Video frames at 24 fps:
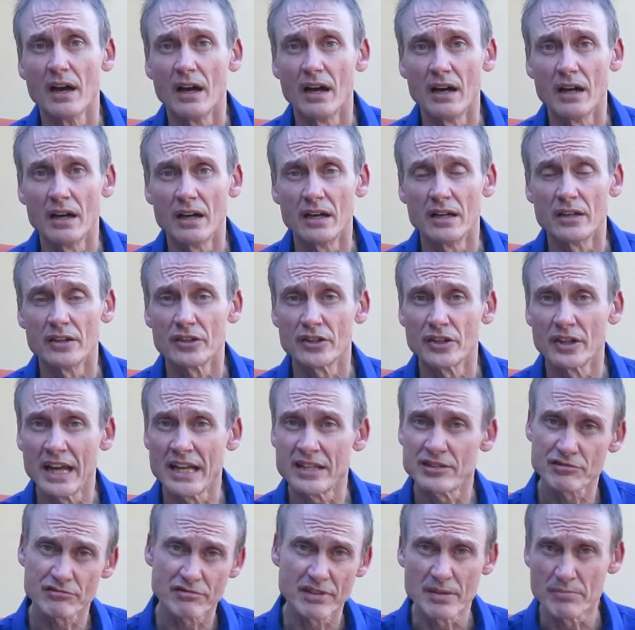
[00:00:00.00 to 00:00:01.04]

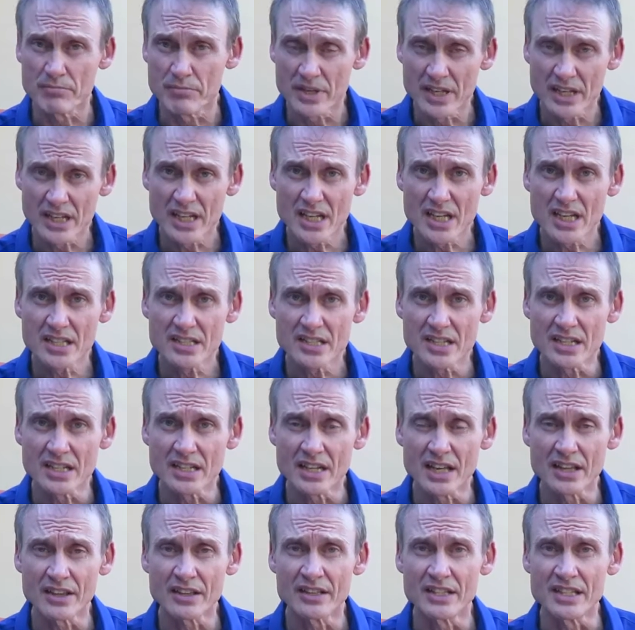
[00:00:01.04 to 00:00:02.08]
Endscreen Media
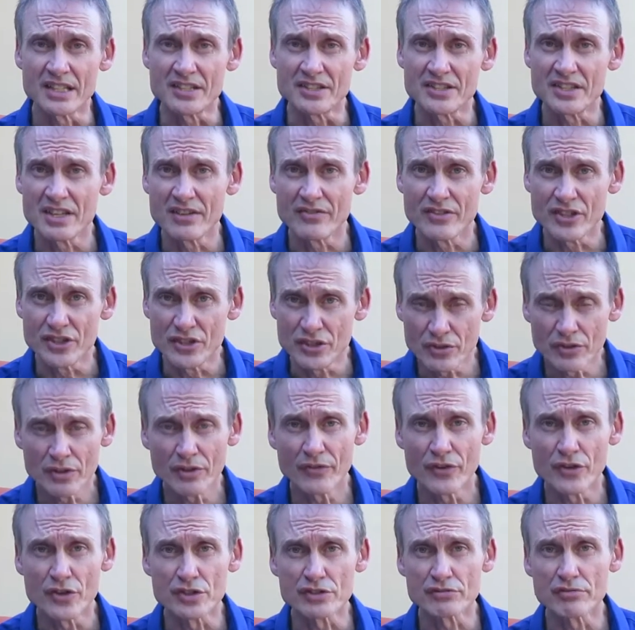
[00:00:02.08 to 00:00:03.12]
did the TV
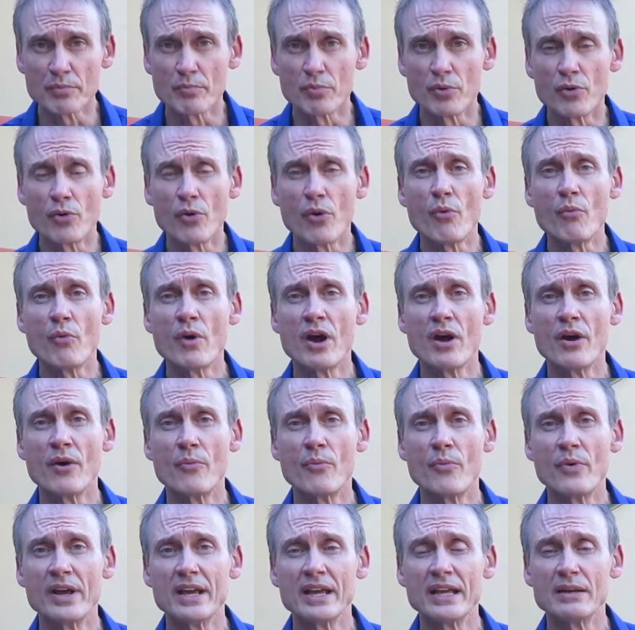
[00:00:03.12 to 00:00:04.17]
Universe report where
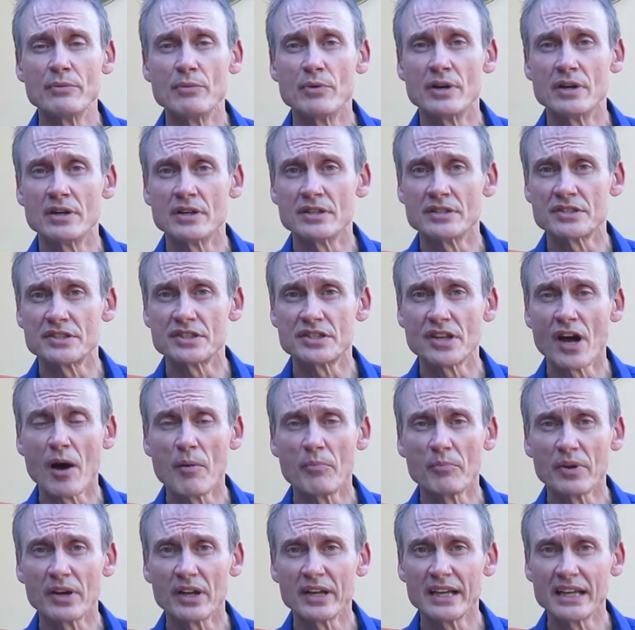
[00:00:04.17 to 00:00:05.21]
we were
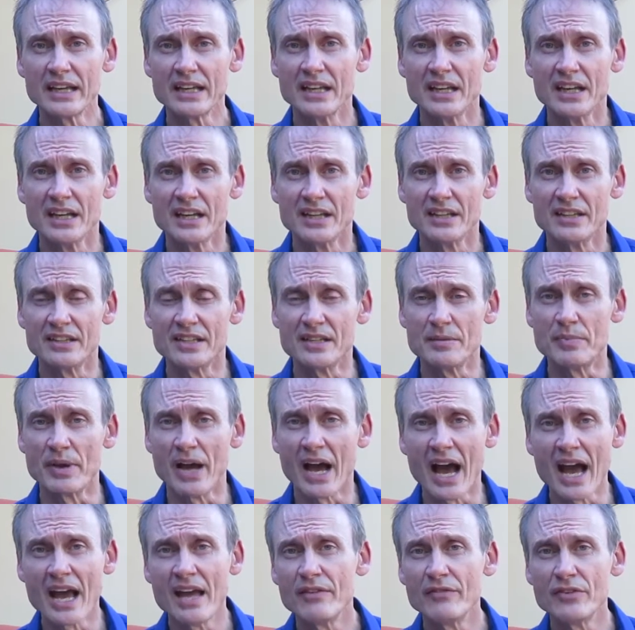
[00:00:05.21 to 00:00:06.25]
sampling the
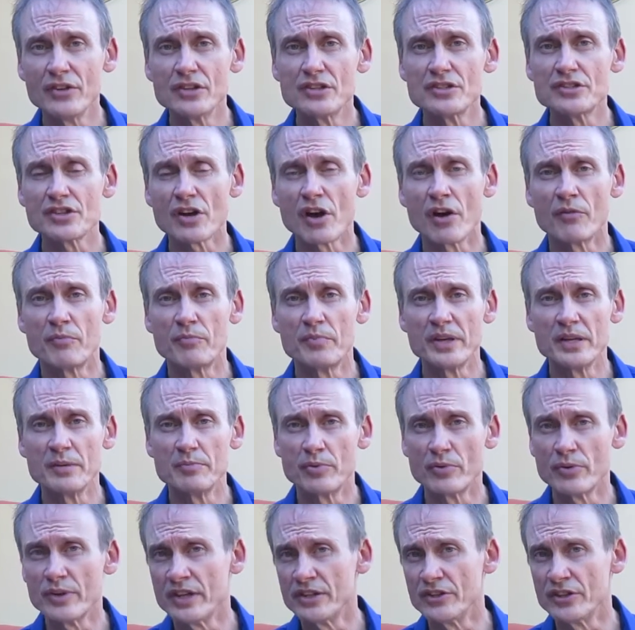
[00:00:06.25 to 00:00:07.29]
behaviours of
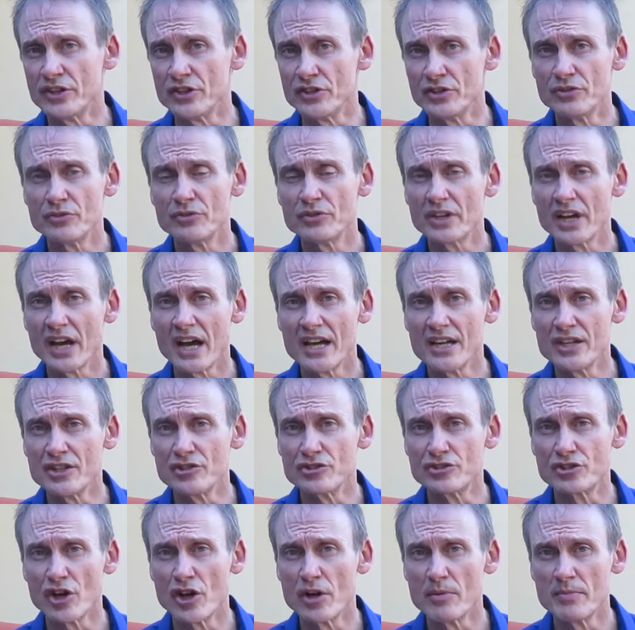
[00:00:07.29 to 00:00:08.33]
people in the
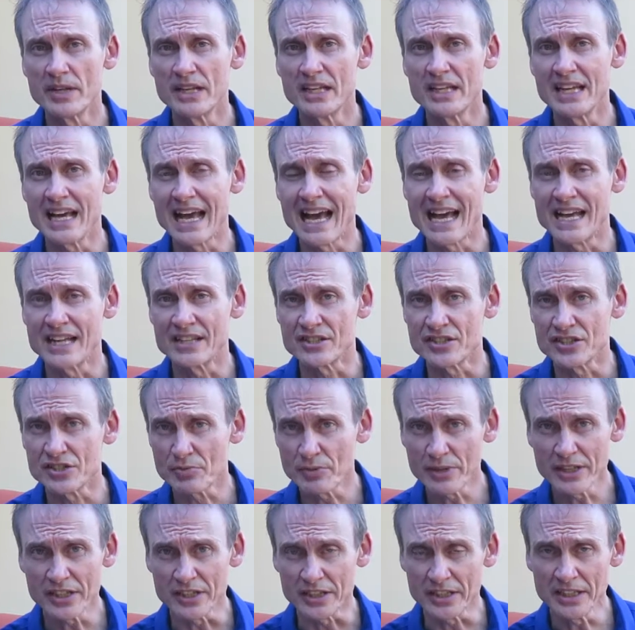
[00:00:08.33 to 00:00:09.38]
UK, Germany and
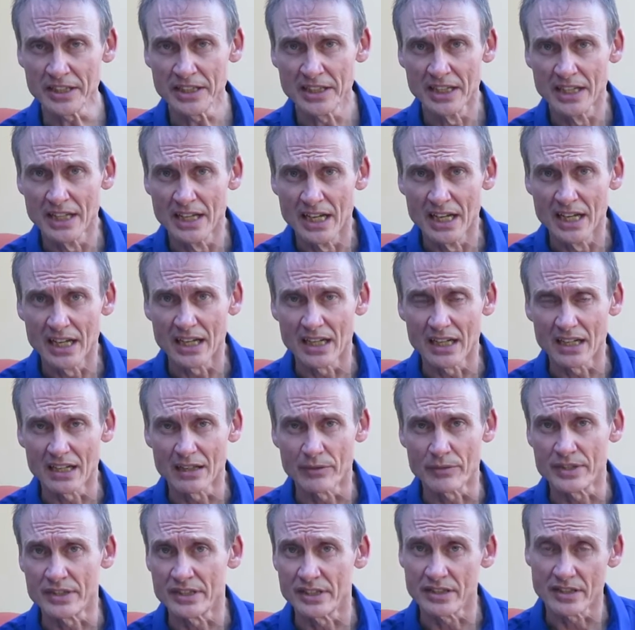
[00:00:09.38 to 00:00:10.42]
Sweden.
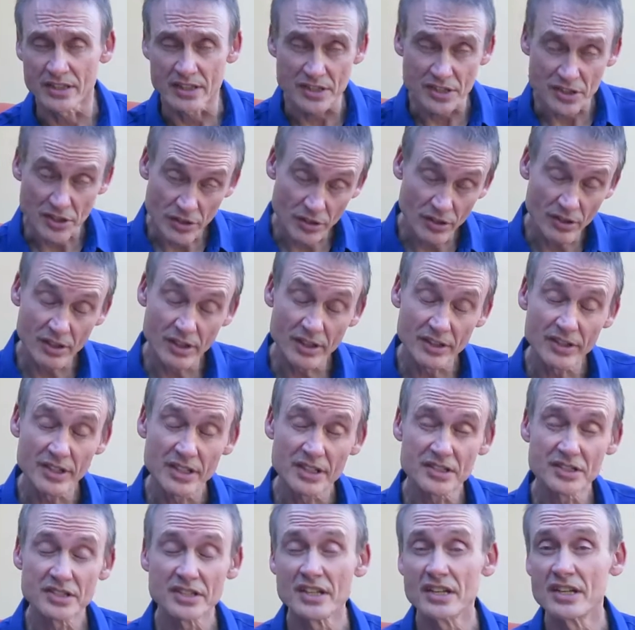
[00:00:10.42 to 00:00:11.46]
We did this earlier
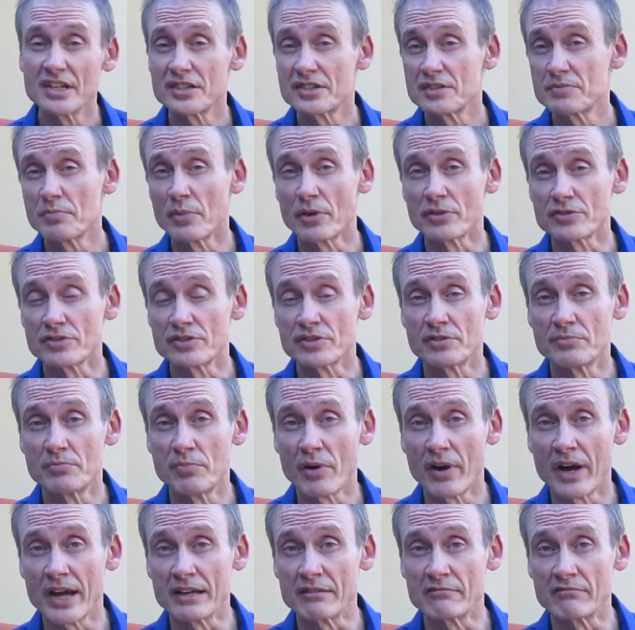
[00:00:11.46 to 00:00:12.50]
this year, sponsored
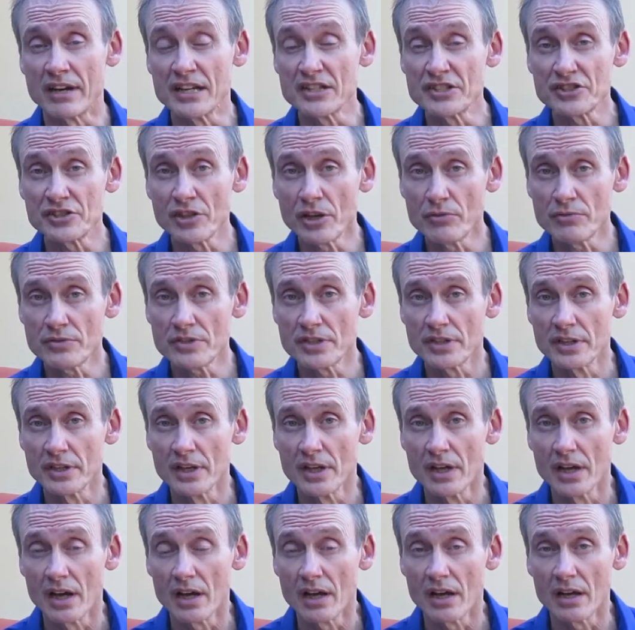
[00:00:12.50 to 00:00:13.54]
by Gracenote.
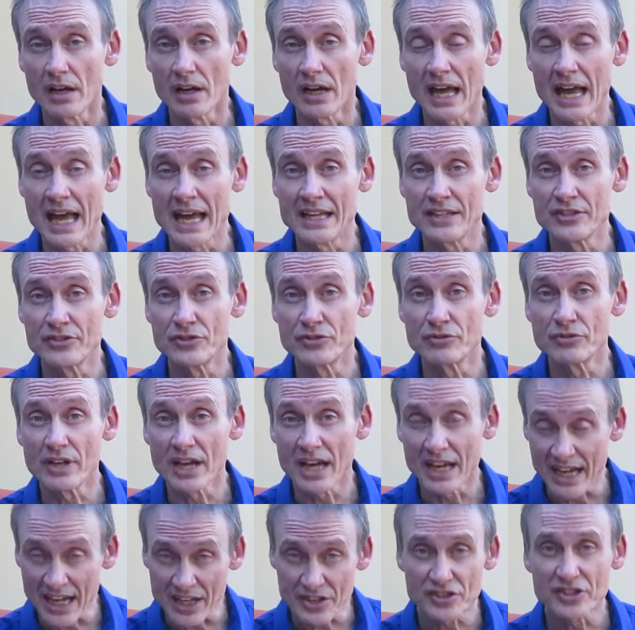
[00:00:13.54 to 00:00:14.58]
And you
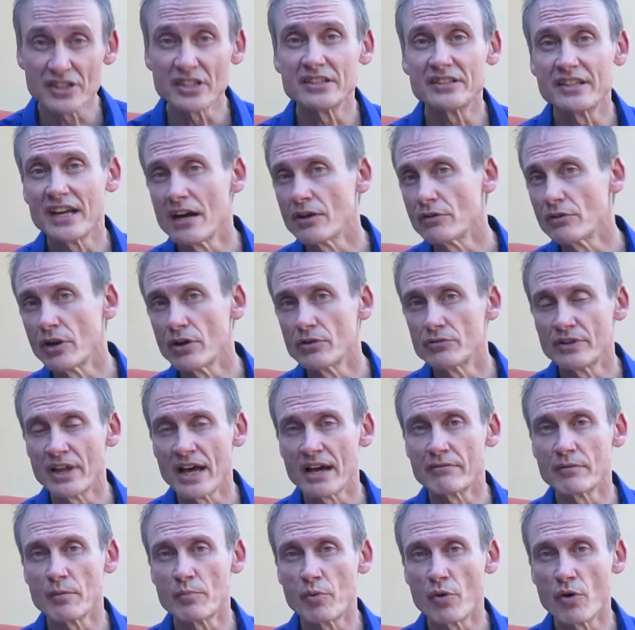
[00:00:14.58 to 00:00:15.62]
can actually download
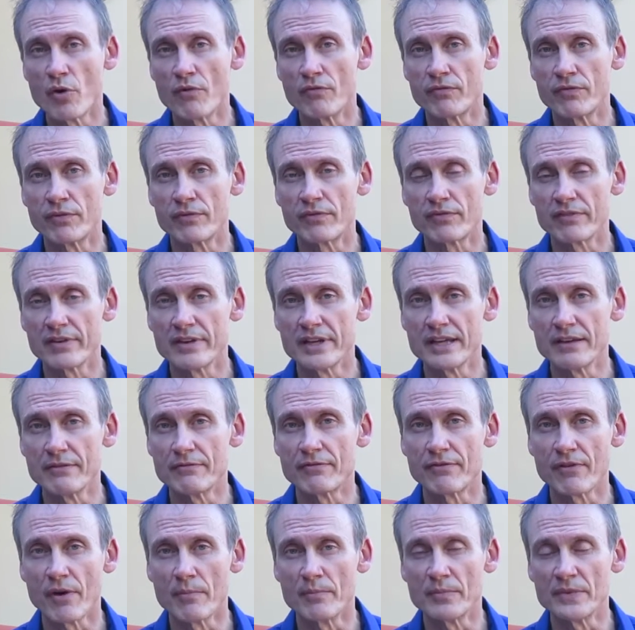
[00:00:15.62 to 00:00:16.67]
that report for free
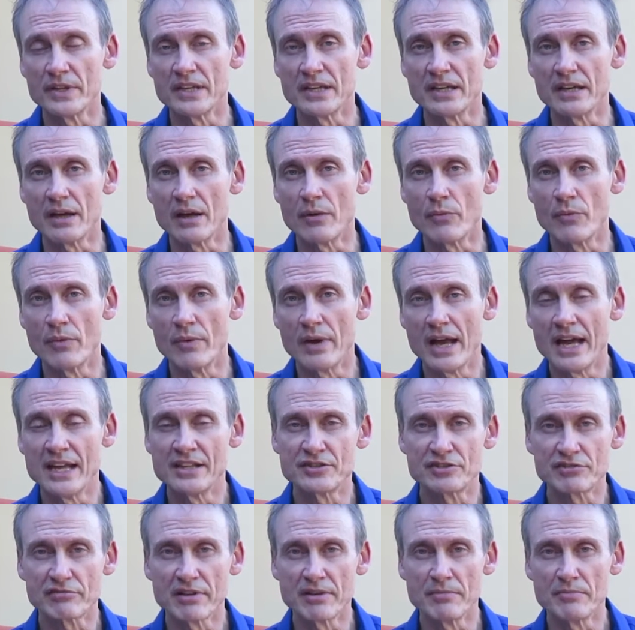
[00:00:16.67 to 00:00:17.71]
from the
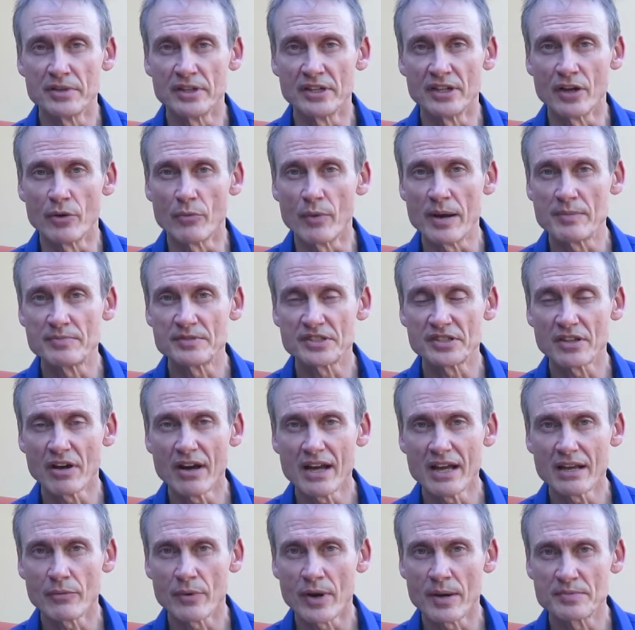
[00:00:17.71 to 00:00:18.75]
Endscreen Media
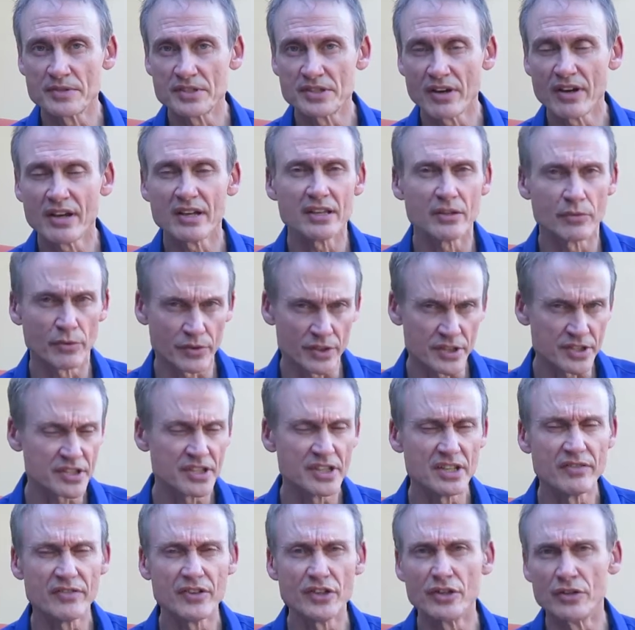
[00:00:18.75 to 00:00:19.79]
website. You want the
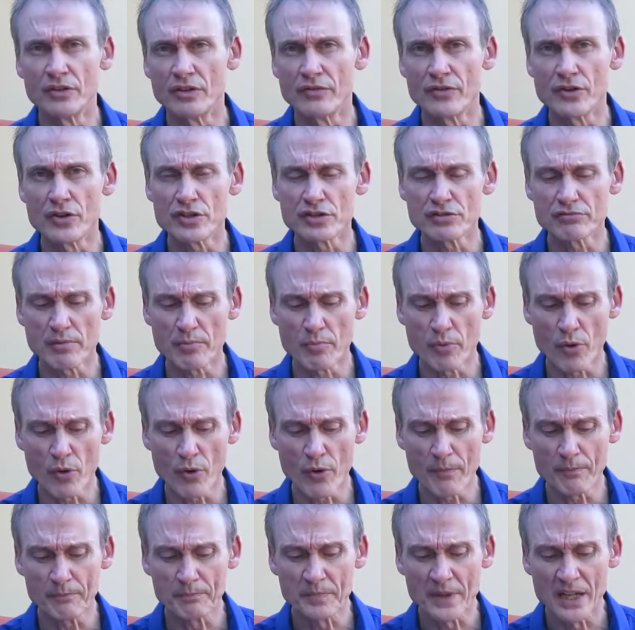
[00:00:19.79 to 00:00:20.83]
TV Universe
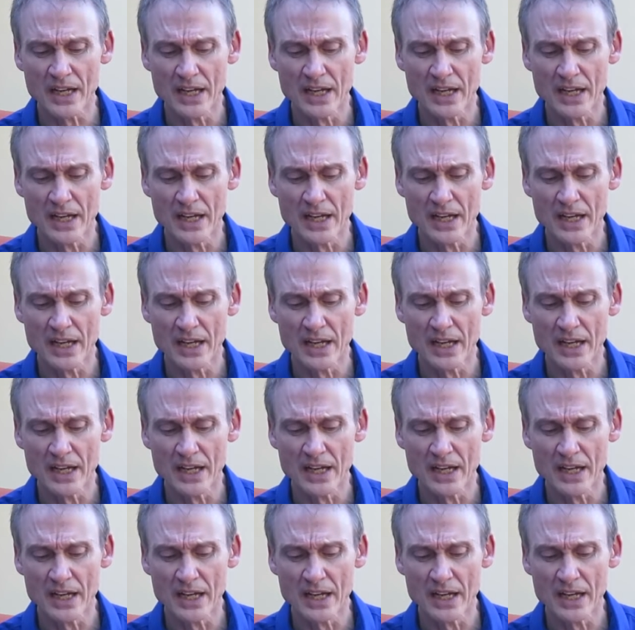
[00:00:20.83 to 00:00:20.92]
report?